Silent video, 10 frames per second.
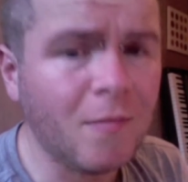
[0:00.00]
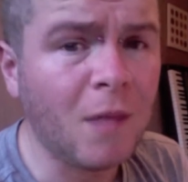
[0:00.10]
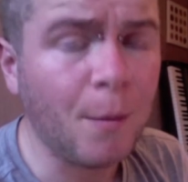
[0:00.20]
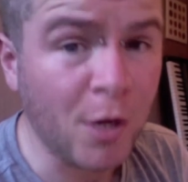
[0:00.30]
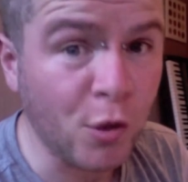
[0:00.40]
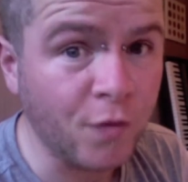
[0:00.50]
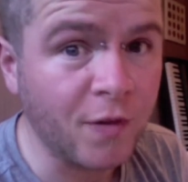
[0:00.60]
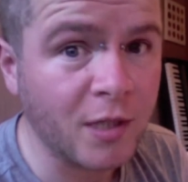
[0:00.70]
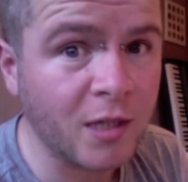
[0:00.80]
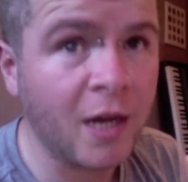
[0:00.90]
my
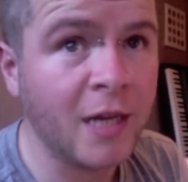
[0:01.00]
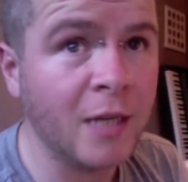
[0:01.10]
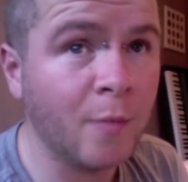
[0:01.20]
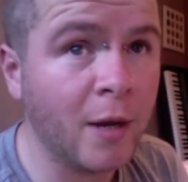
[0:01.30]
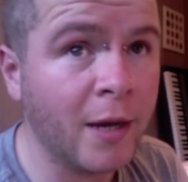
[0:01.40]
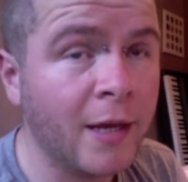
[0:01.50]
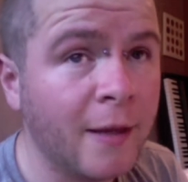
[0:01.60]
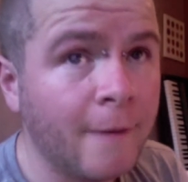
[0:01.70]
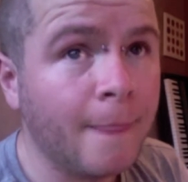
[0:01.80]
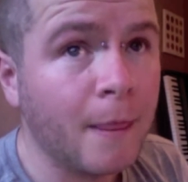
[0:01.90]
universe line and my
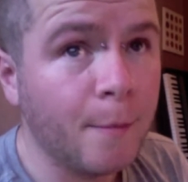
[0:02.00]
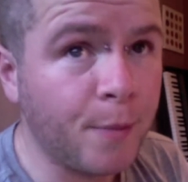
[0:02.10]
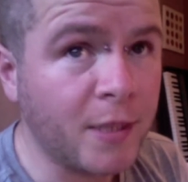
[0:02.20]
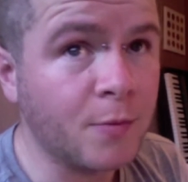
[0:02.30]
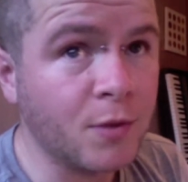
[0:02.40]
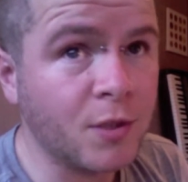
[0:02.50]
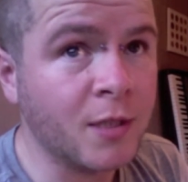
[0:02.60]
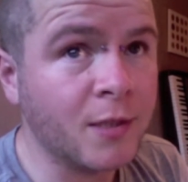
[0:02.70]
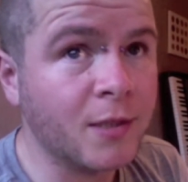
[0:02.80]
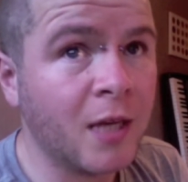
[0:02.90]
beast
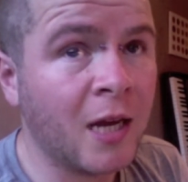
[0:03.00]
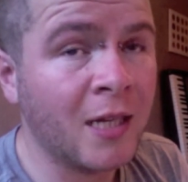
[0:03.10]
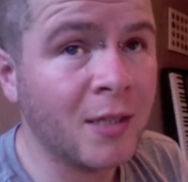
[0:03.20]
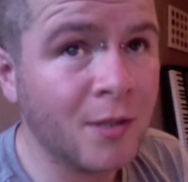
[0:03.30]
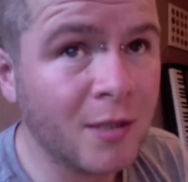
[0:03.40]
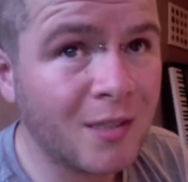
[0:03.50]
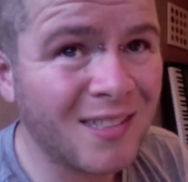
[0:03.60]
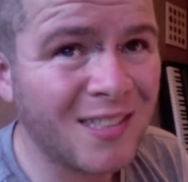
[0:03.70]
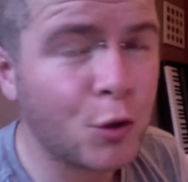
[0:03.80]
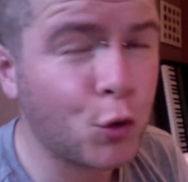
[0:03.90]
machines and
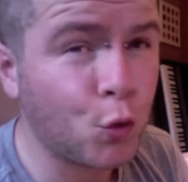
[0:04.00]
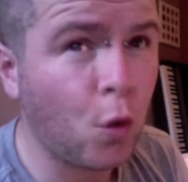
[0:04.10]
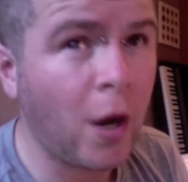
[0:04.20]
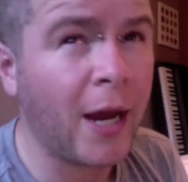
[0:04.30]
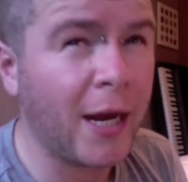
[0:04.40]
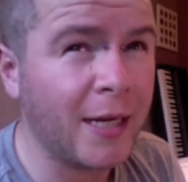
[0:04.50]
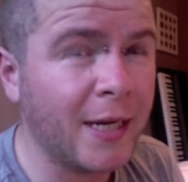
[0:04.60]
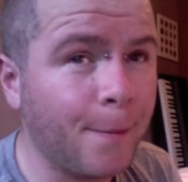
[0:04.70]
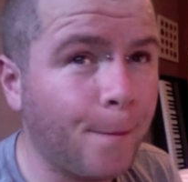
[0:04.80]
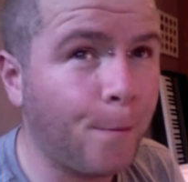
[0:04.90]
trying
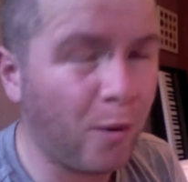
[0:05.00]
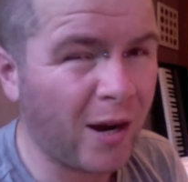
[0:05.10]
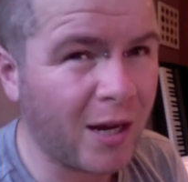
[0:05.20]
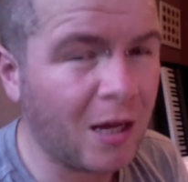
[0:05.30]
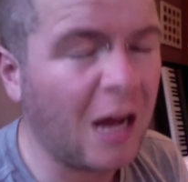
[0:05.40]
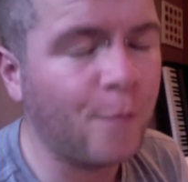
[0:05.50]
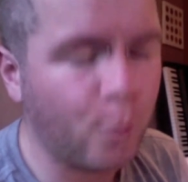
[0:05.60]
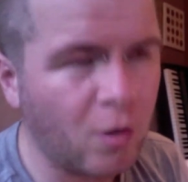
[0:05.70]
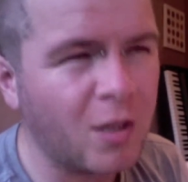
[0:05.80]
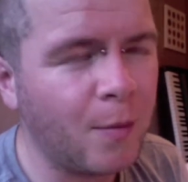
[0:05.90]
to break that. I've
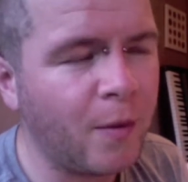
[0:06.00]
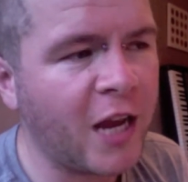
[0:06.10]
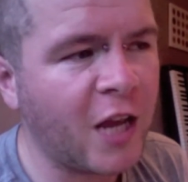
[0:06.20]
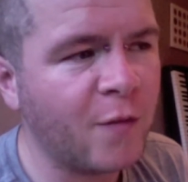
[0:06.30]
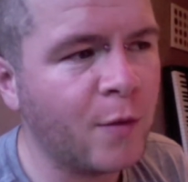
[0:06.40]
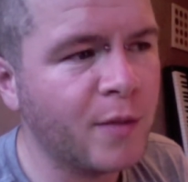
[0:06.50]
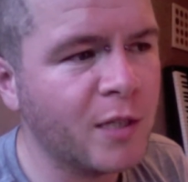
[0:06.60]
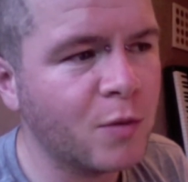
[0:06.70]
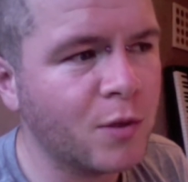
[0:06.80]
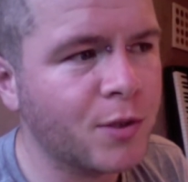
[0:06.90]
broken the back of my Beast
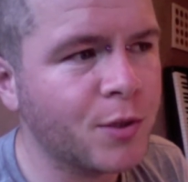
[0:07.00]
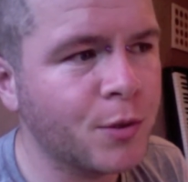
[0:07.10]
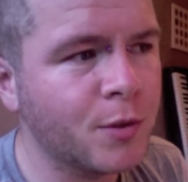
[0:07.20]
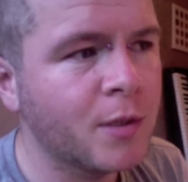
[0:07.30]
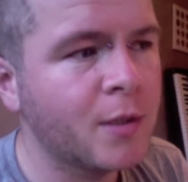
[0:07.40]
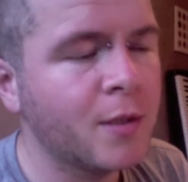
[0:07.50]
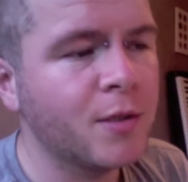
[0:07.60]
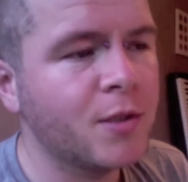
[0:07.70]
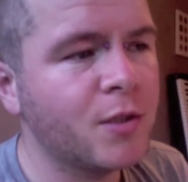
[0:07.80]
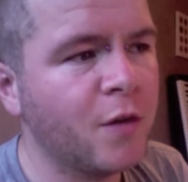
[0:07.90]
Wars 2
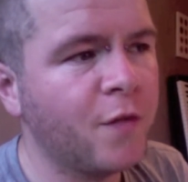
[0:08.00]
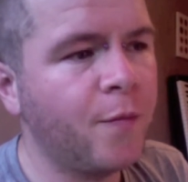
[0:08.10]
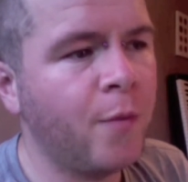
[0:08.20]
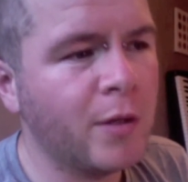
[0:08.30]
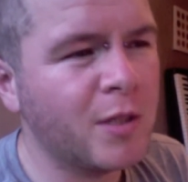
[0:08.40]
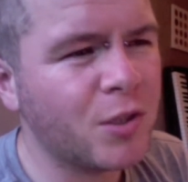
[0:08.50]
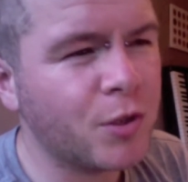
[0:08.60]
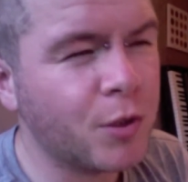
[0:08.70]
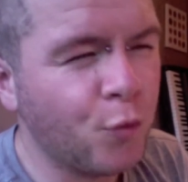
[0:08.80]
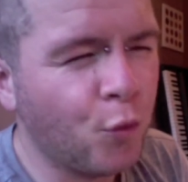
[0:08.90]
stuff, but just
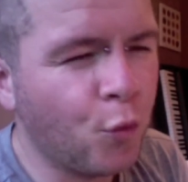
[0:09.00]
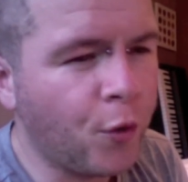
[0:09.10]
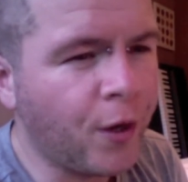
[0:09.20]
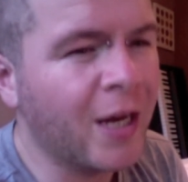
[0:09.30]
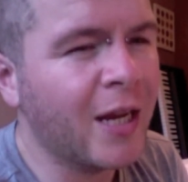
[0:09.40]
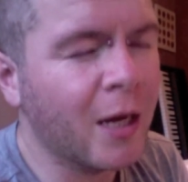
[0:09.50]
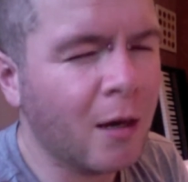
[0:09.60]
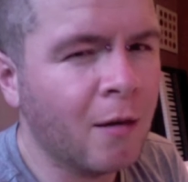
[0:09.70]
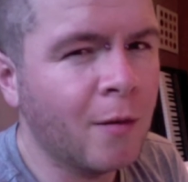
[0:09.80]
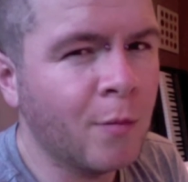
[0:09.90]
to really get a
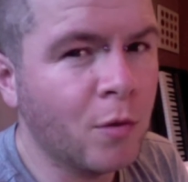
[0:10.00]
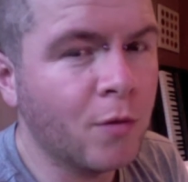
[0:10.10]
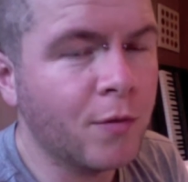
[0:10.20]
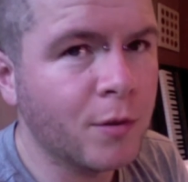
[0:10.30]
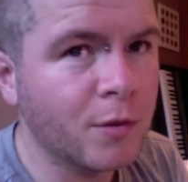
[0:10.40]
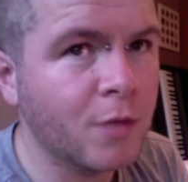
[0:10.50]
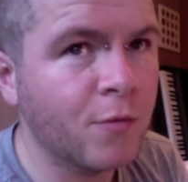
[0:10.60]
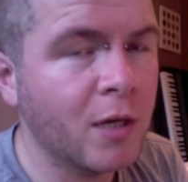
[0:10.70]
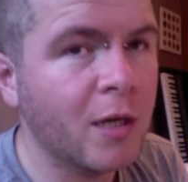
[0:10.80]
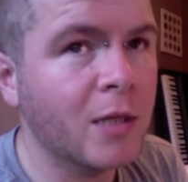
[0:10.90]
lot more of those. I
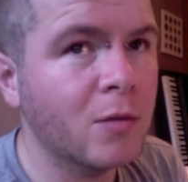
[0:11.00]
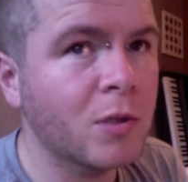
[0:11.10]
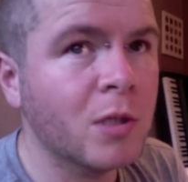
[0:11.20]
really like those.